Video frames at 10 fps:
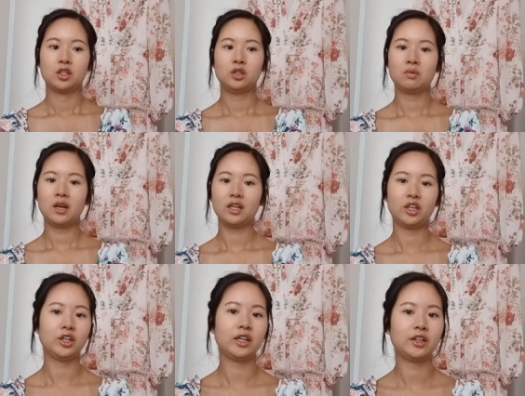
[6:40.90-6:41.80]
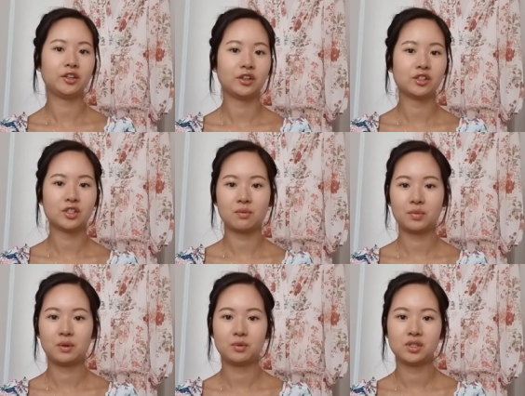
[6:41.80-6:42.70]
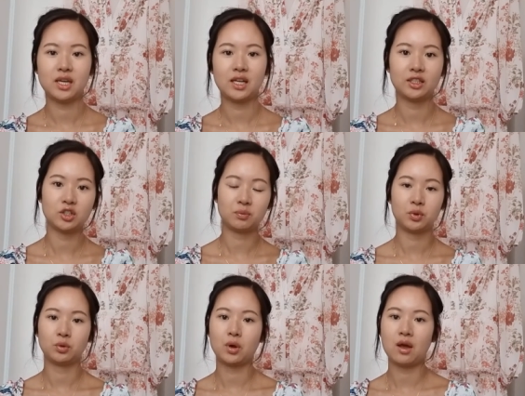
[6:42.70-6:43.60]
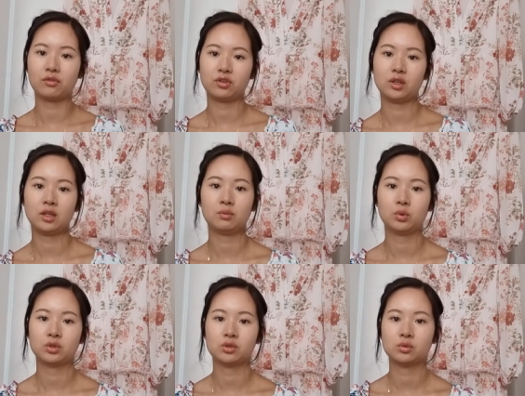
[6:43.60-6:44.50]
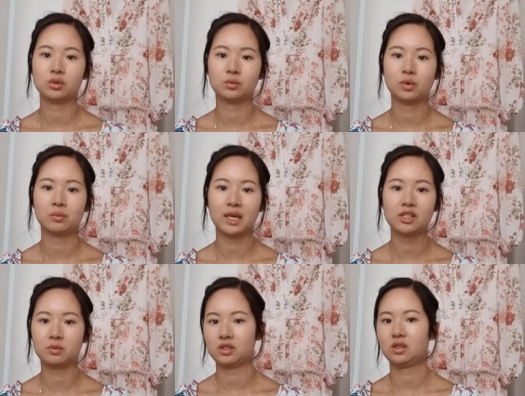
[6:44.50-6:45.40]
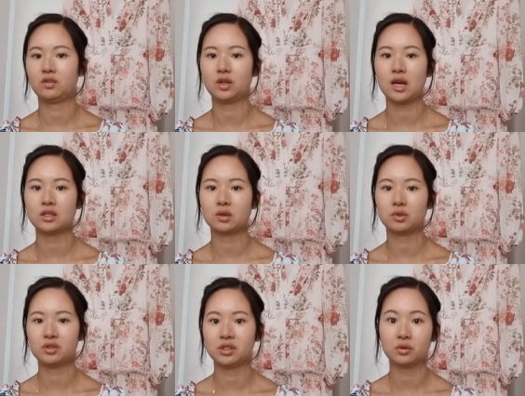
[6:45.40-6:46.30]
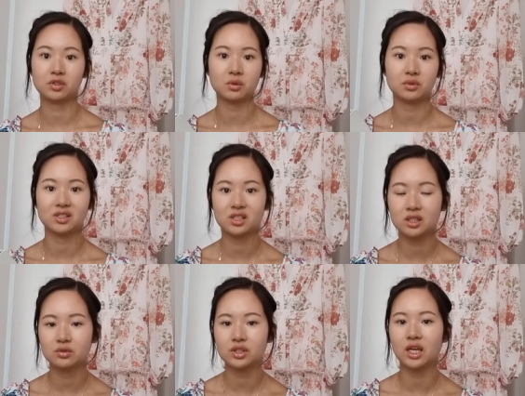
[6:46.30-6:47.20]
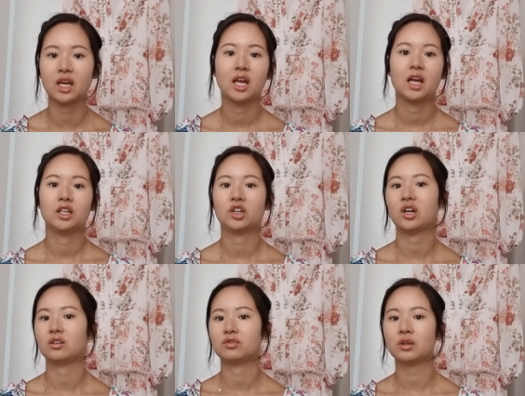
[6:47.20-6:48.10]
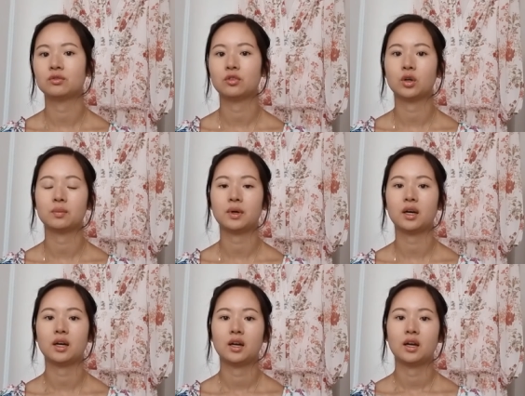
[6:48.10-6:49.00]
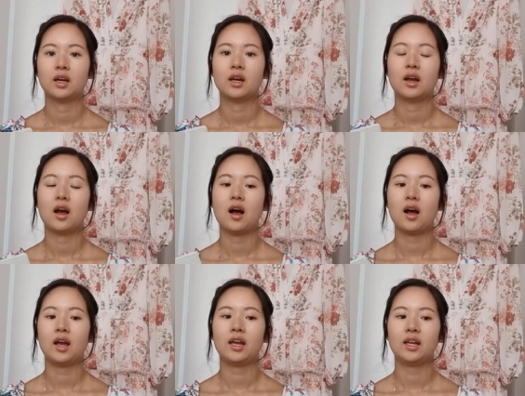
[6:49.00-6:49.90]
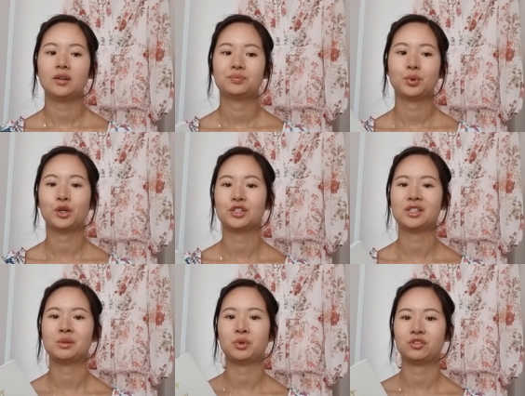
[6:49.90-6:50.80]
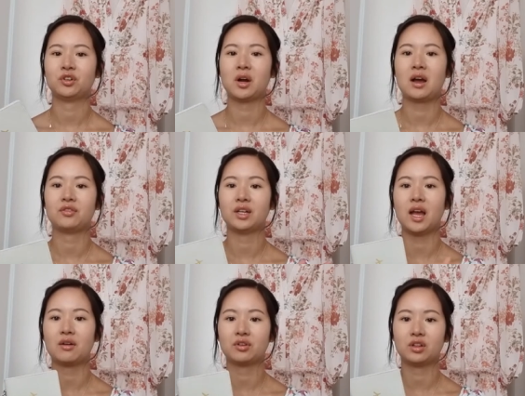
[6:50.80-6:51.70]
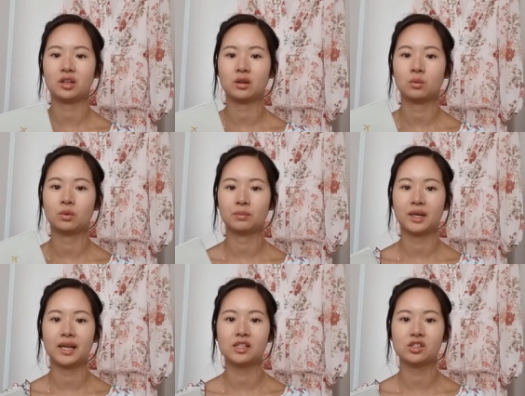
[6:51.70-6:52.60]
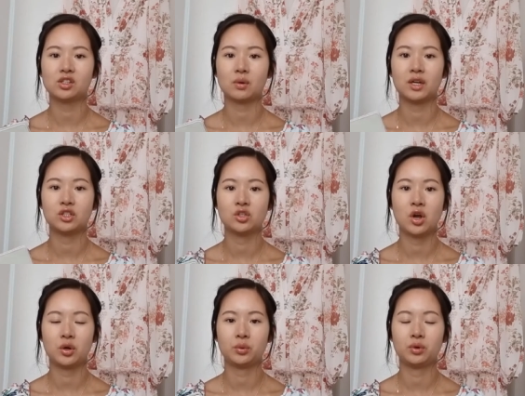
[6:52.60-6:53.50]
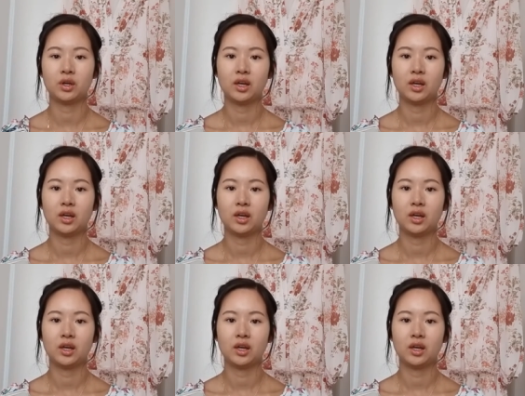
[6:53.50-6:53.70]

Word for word: you might hear some people say like don't put everything important all in one place because if you end up losing it or someone steals it, you're kind of done for. But I personally prefer having everything in one place so I know